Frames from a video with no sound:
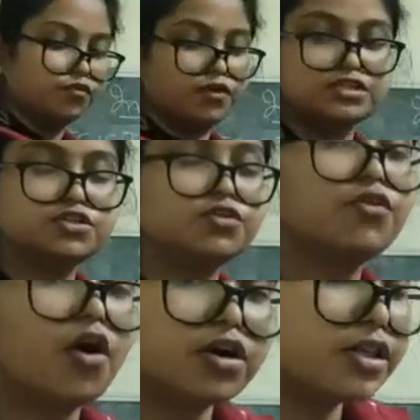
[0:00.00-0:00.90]
Once
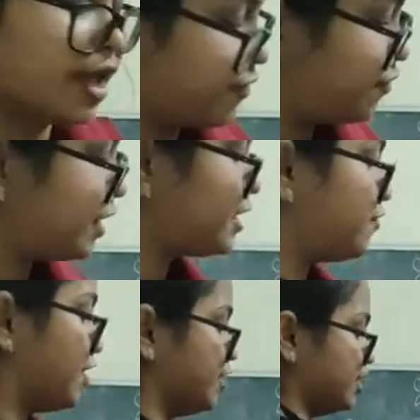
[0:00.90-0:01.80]
you got the
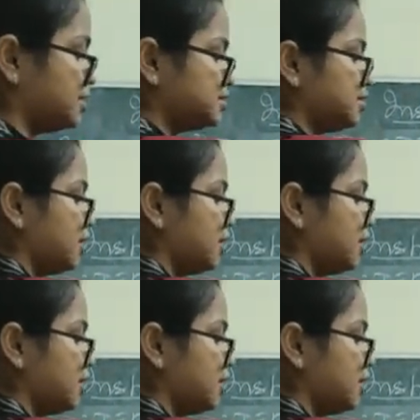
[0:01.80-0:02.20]
effective address,